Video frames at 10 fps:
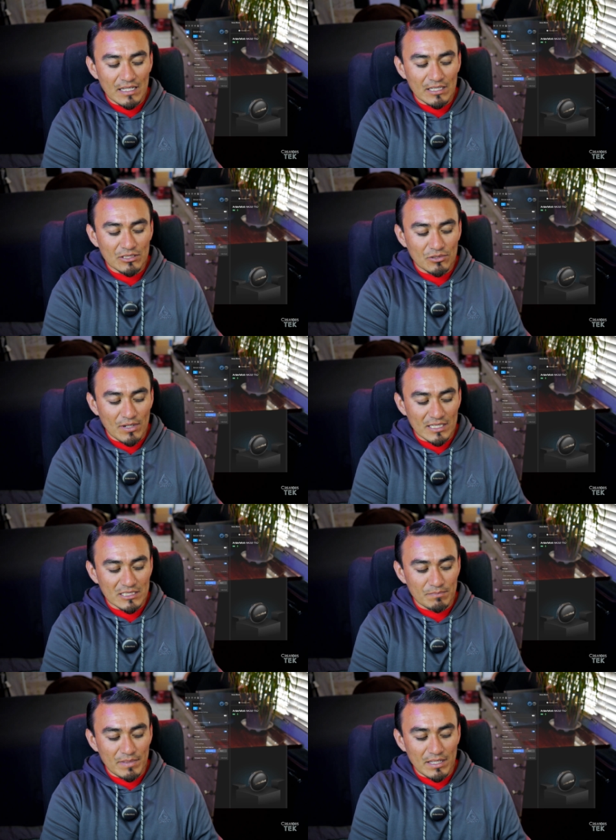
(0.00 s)

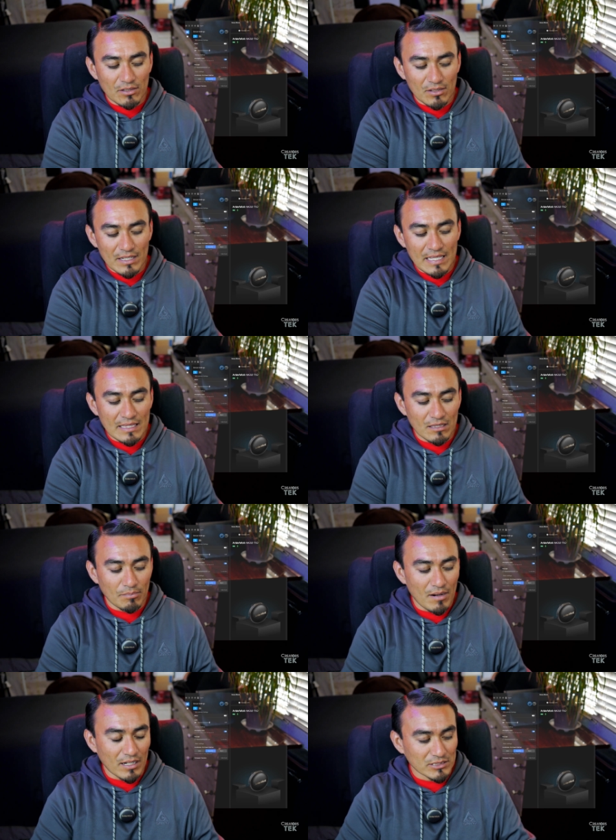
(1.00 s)
transmitter in the
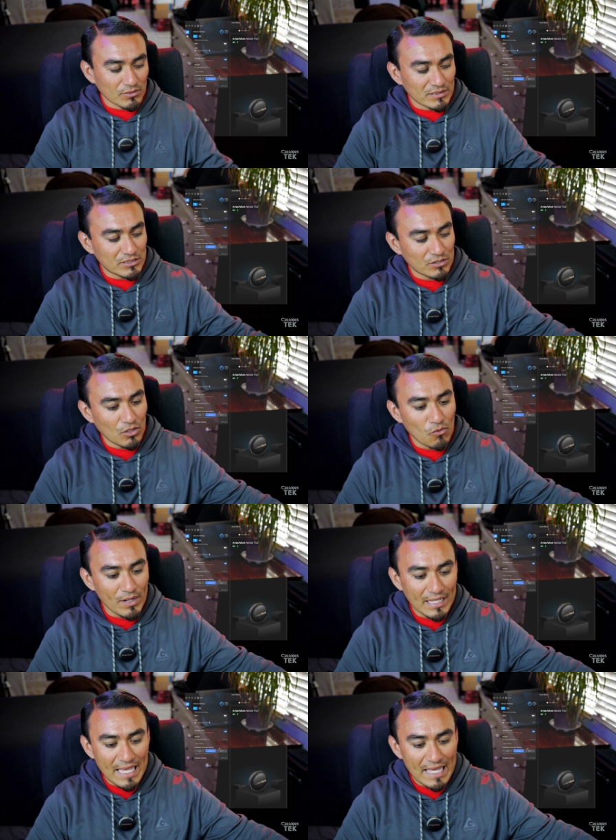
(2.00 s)
box. So it's
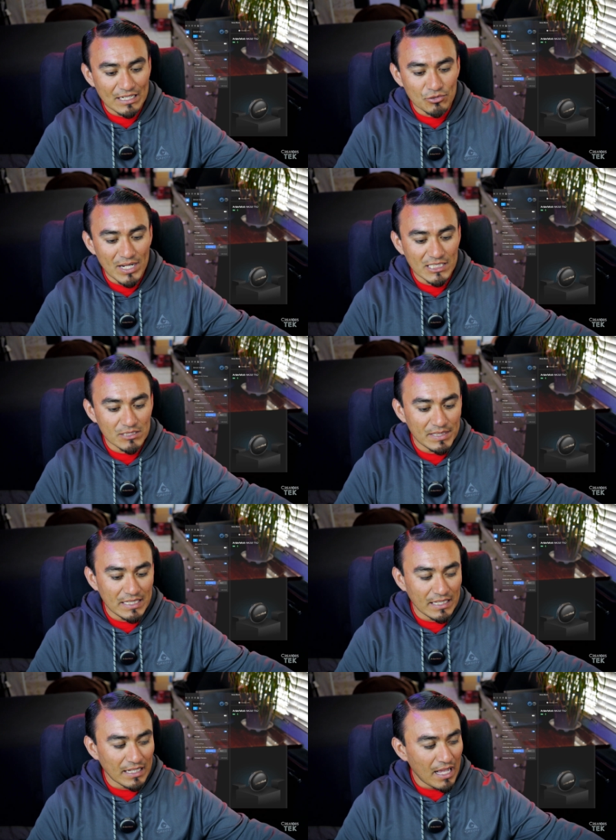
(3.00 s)
going ahead and
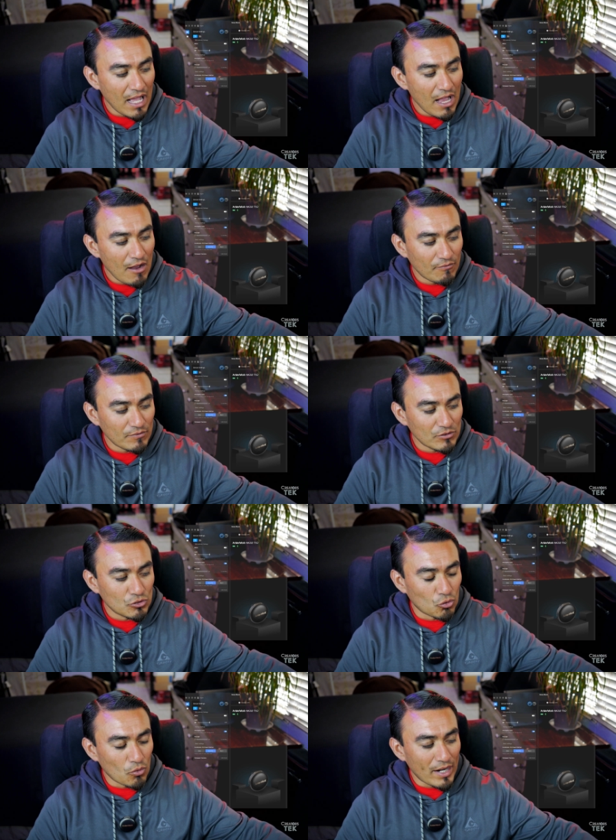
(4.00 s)
transmitting
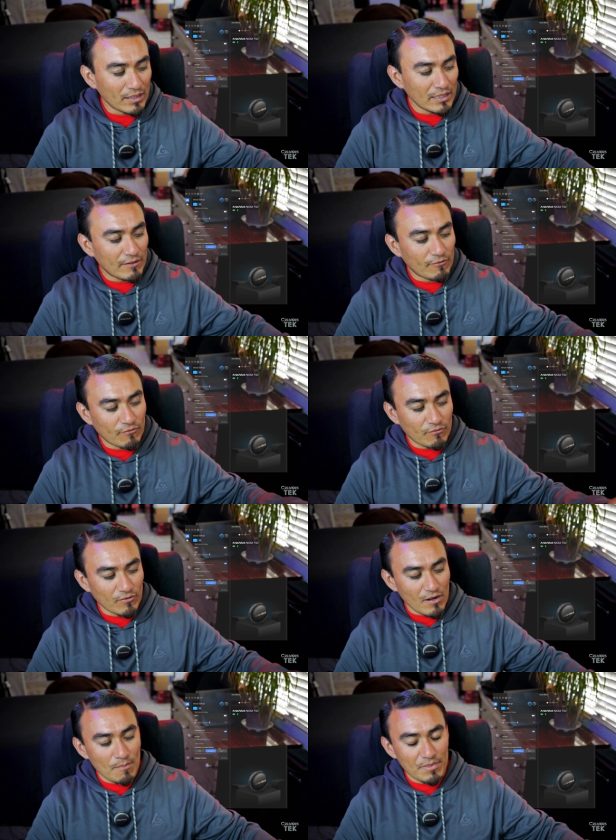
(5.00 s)
directly
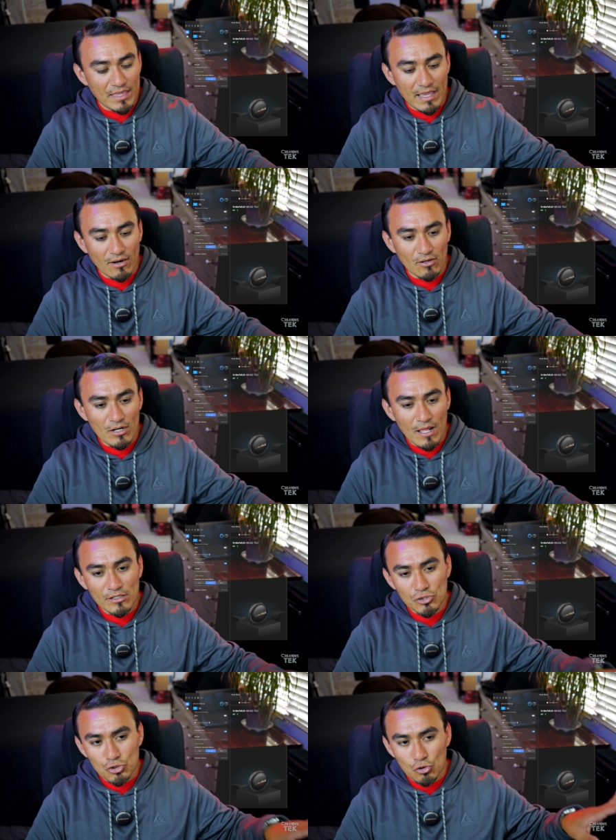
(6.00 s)
from there
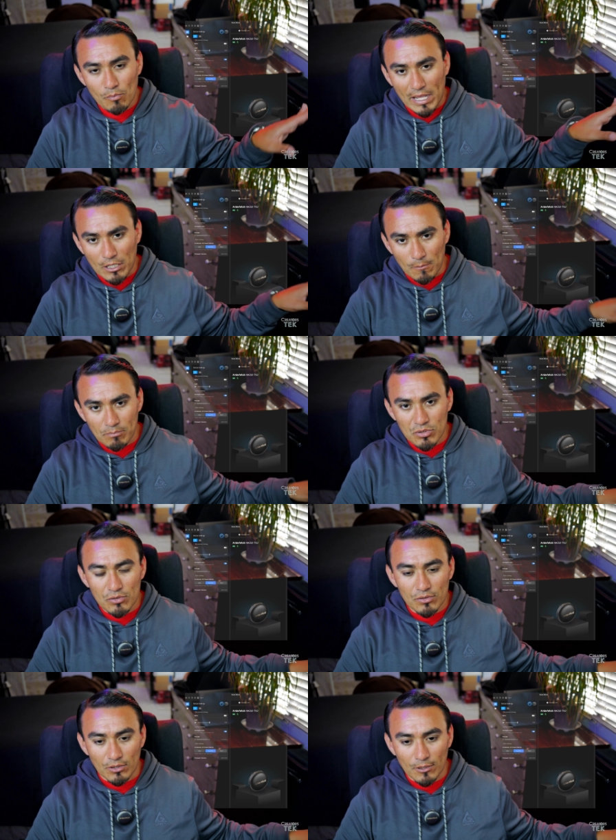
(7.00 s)
to my
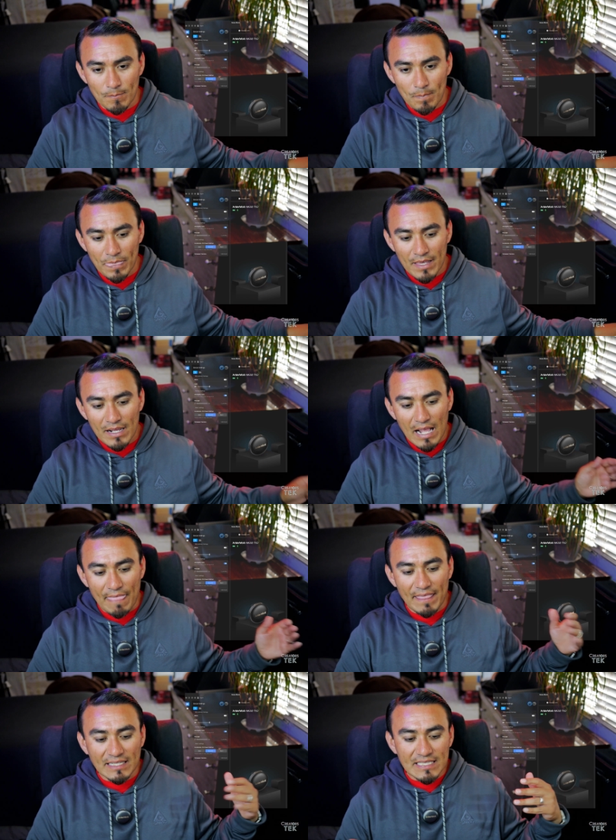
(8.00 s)
computer
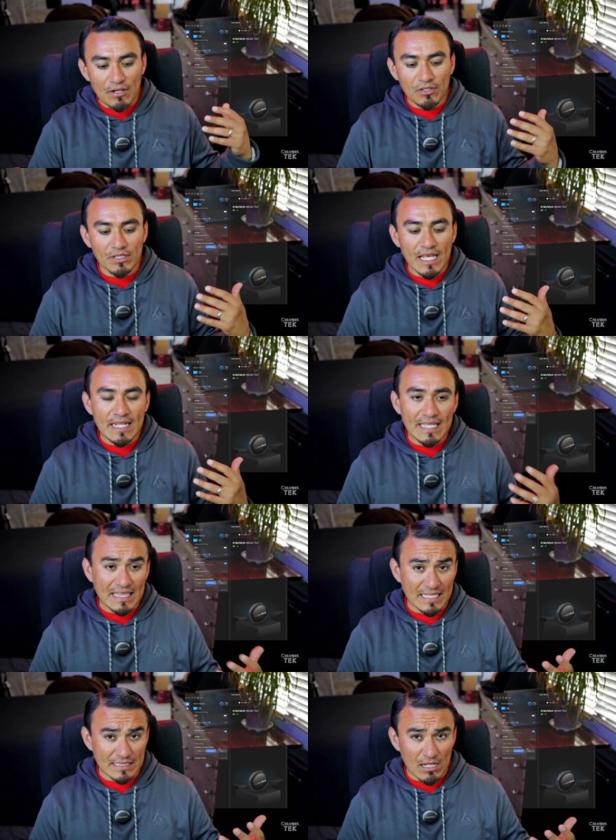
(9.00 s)
and that's how you're getting
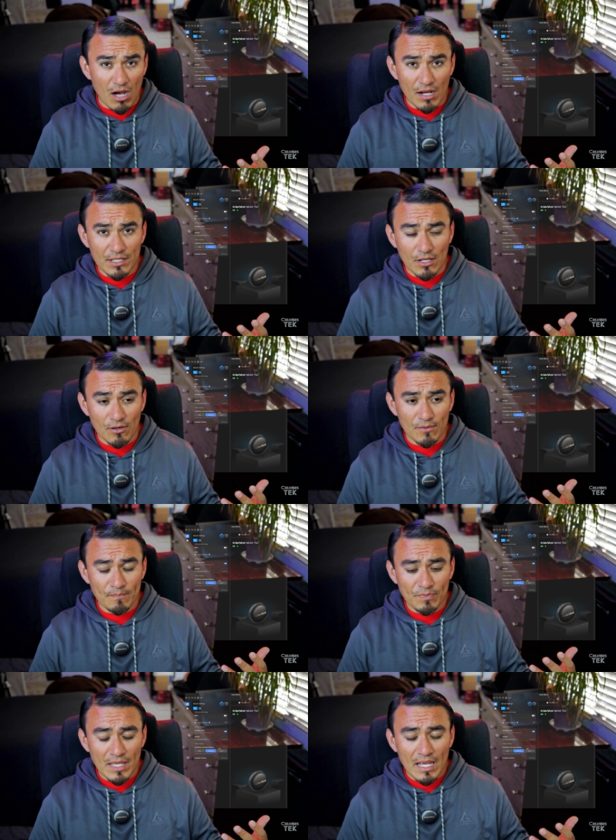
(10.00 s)
this audio
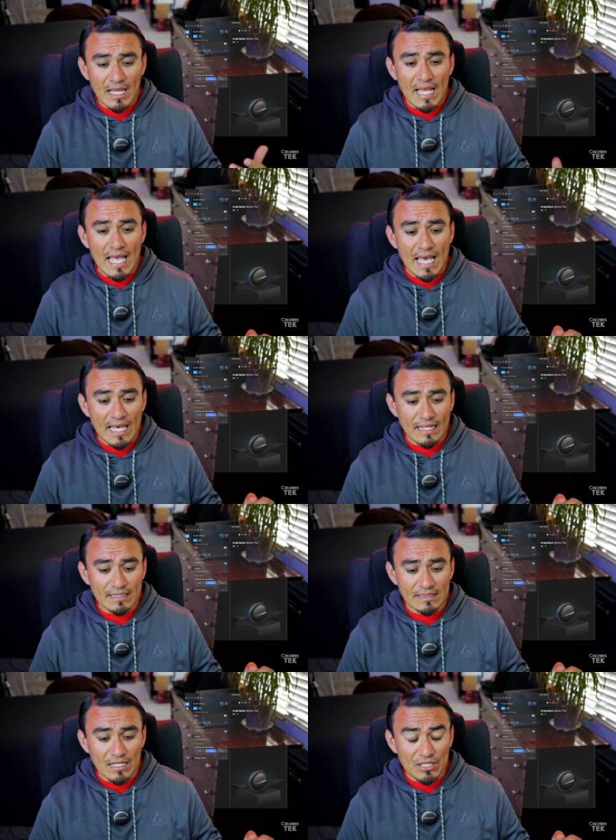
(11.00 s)

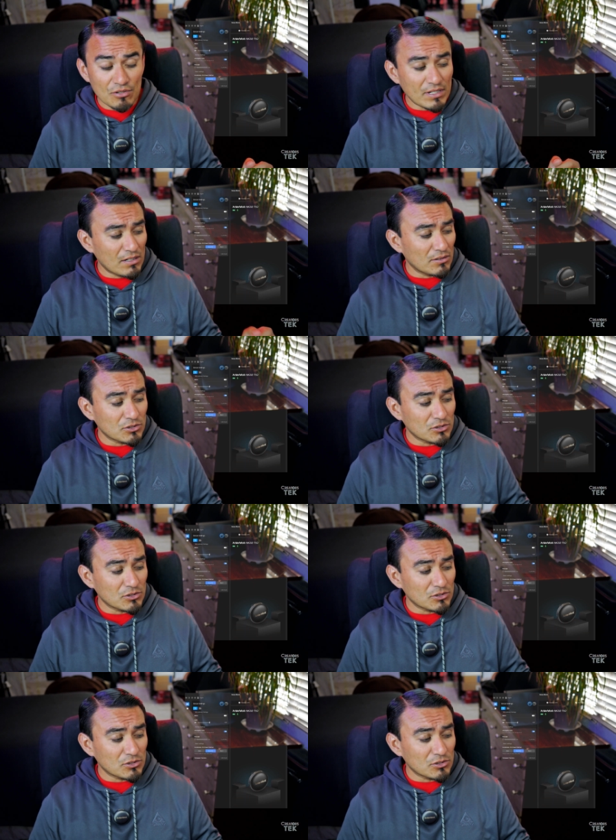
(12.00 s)
and you can also